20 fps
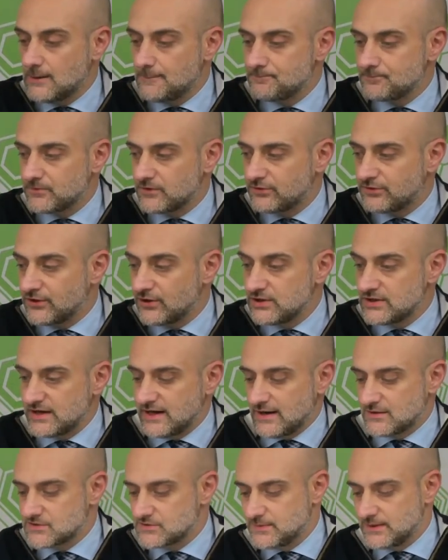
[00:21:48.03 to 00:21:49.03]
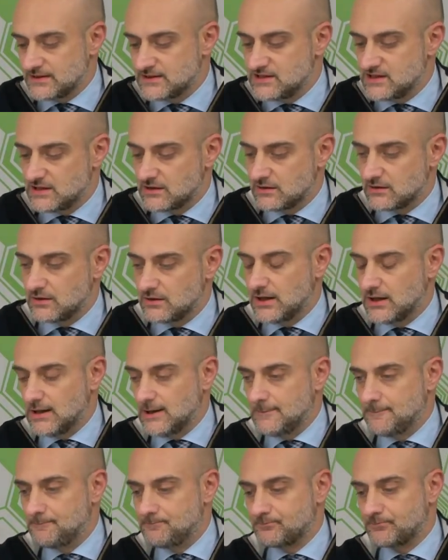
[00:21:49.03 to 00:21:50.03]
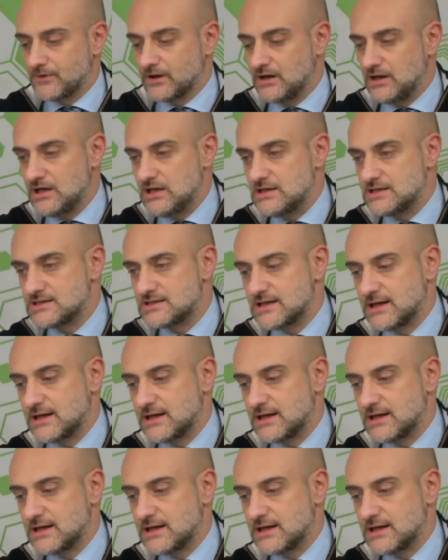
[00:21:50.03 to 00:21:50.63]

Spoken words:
third announcement here is